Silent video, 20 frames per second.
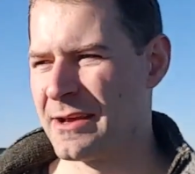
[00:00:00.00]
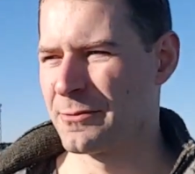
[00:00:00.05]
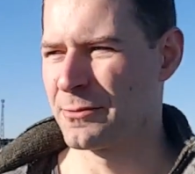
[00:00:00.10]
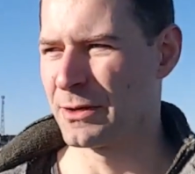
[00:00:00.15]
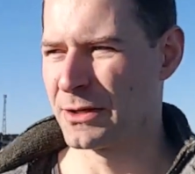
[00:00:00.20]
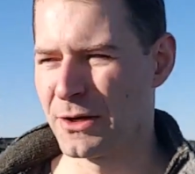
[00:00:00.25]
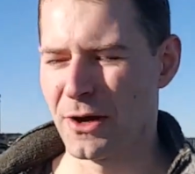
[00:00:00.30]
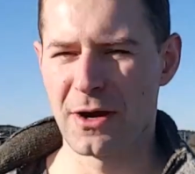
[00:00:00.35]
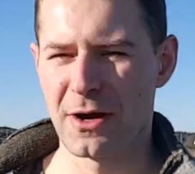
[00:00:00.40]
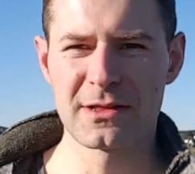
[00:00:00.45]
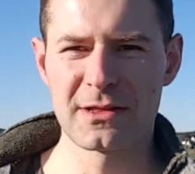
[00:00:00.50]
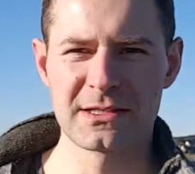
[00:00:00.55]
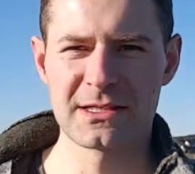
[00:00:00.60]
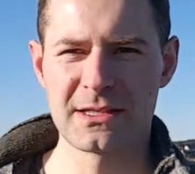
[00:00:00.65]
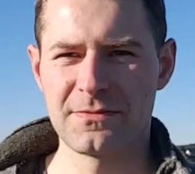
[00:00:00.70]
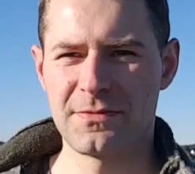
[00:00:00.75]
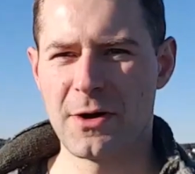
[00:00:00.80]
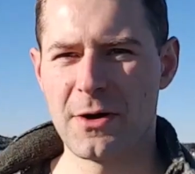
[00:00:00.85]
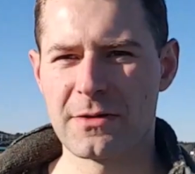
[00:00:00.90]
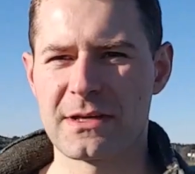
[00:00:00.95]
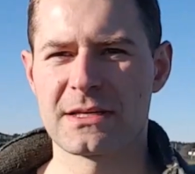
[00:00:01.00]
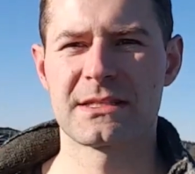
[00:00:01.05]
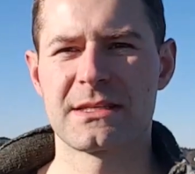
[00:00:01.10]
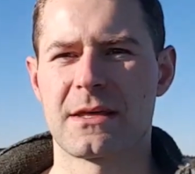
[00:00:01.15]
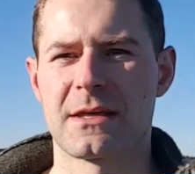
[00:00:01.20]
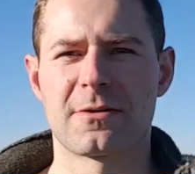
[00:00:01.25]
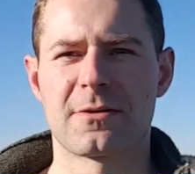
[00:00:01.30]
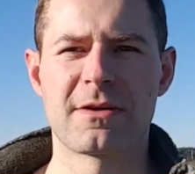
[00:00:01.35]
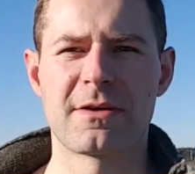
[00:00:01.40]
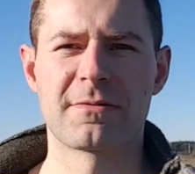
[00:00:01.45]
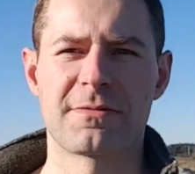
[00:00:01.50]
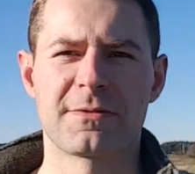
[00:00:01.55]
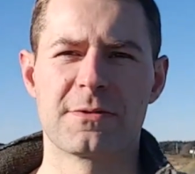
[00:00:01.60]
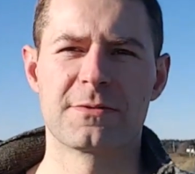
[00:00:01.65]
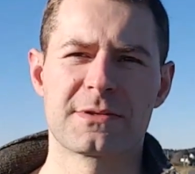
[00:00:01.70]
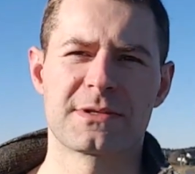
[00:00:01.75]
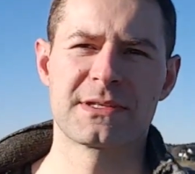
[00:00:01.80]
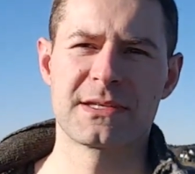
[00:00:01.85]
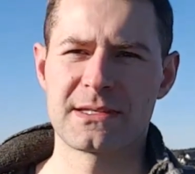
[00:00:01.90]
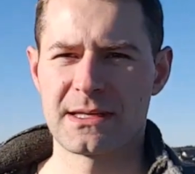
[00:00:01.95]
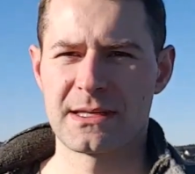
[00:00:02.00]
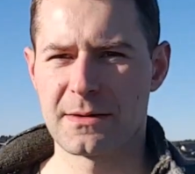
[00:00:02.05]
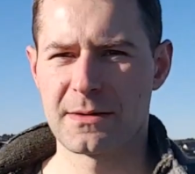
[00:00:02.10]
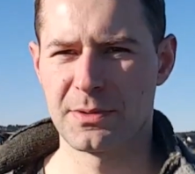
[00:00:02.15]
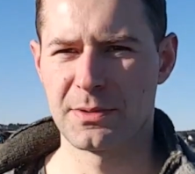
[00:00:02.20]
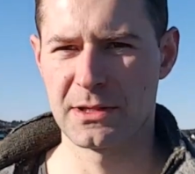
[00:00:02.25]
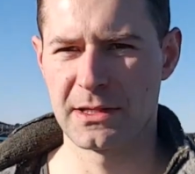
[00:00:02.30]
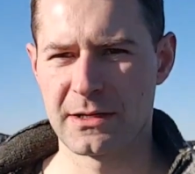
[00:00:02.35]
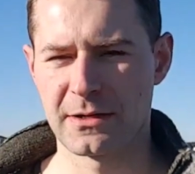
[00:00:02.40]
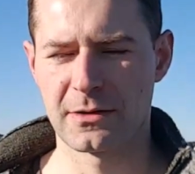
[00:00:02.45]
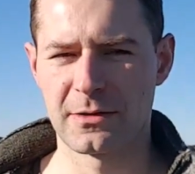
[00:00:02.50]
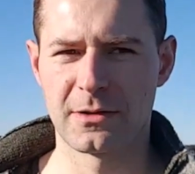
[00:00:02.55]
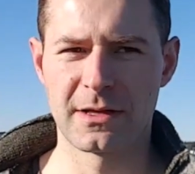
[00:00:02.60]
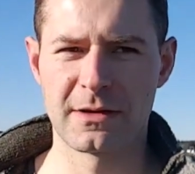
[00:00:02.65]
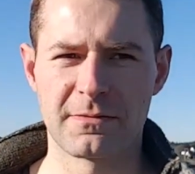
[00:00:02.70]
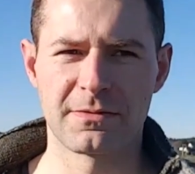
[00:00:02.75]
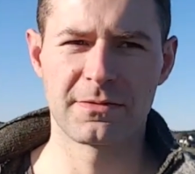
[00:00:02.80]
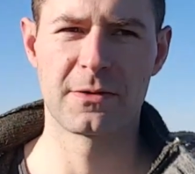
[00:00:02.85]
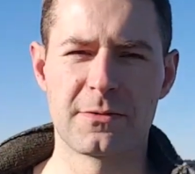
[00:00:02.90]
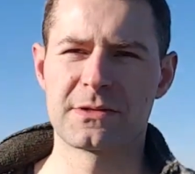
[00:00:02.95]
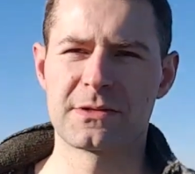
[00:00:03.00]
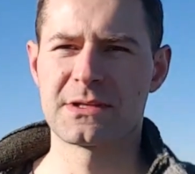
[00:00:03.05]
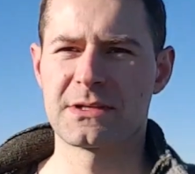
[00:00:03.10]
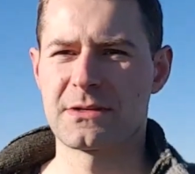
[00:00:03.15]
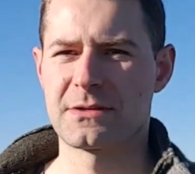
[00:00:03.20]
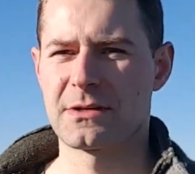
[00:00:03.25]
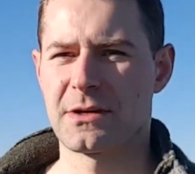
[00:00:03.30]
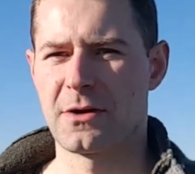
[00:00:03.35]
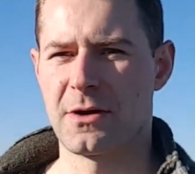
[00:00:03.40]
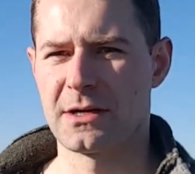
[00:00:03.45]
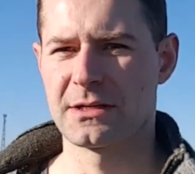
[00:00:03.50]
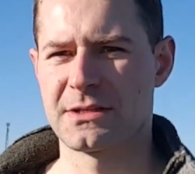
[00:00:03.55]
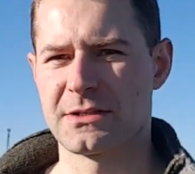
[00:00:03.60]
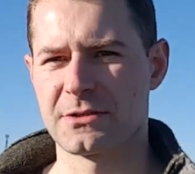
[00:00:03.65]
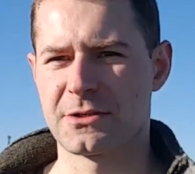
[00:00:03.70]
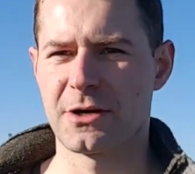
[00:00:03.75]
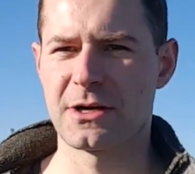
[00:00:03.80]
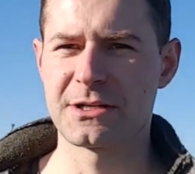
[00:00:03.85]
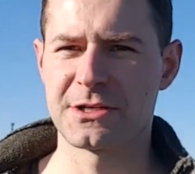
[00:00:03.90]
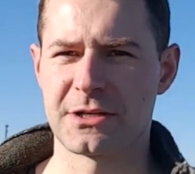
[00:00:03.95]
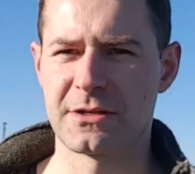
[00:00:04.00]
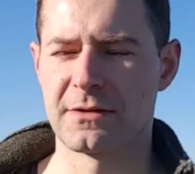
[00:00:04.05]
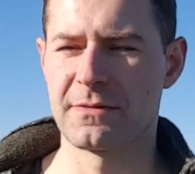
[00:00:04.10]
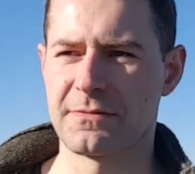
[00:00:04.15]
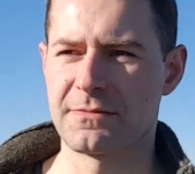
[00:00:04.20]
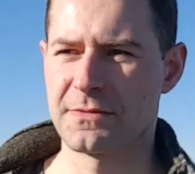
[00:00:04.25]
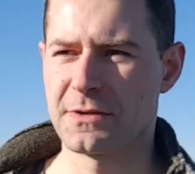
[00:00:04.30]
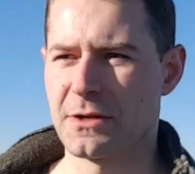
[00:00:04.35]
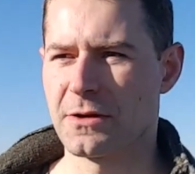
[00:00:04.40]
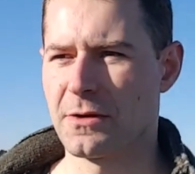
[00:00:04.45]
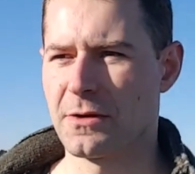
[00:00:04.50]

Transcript: regardless of all these other influences like political influences, concentration of,